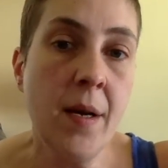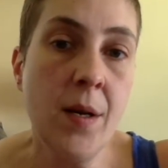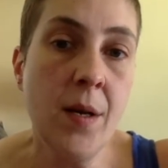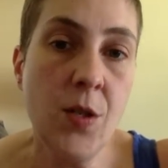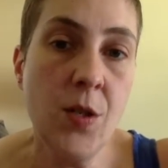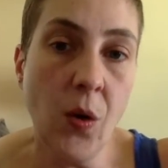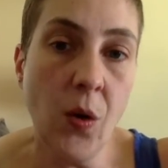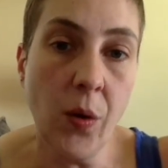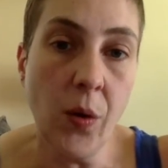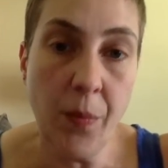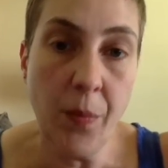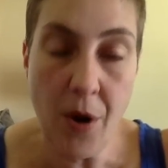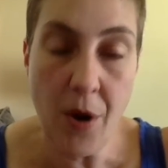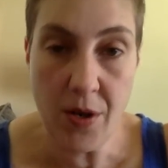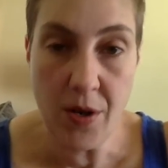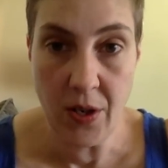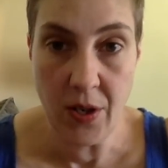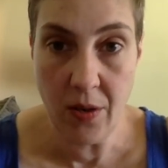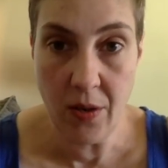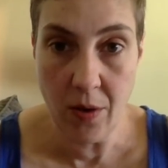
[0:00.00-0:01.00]
So the
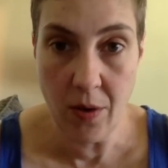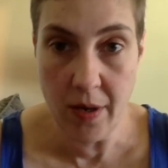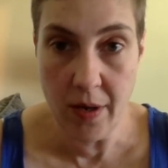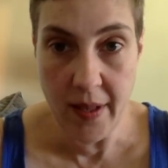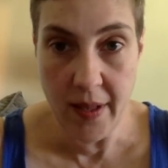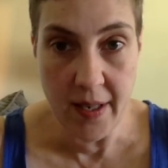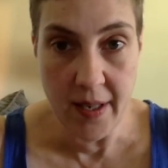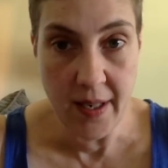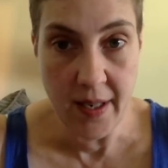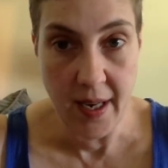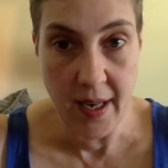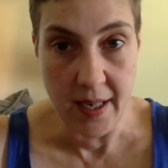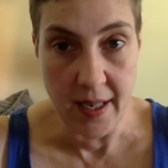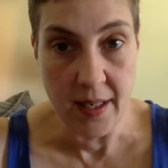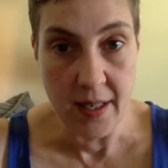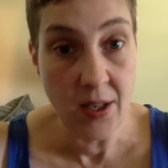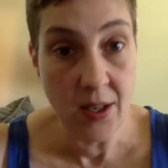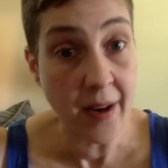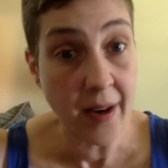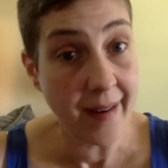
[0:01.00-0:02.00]
prosecutor in this
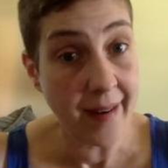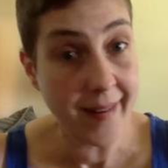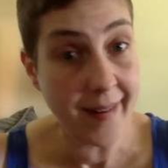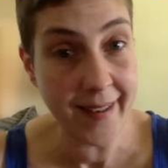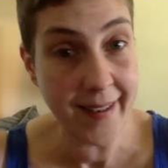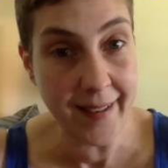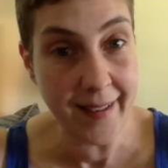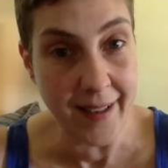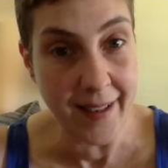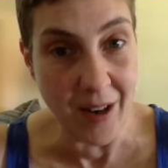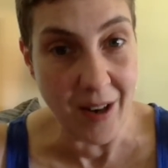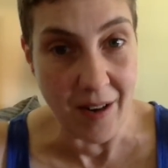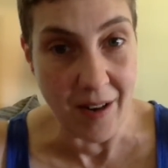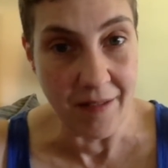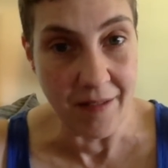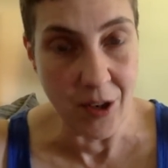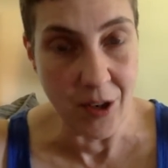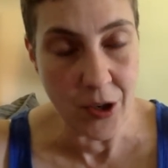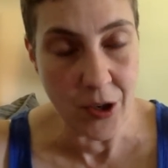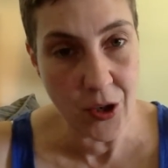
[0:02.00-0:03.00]
case kindly
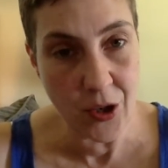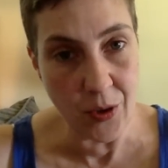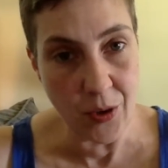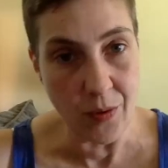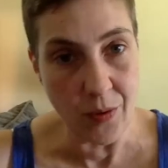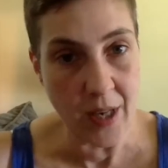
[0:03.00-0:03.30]
offered to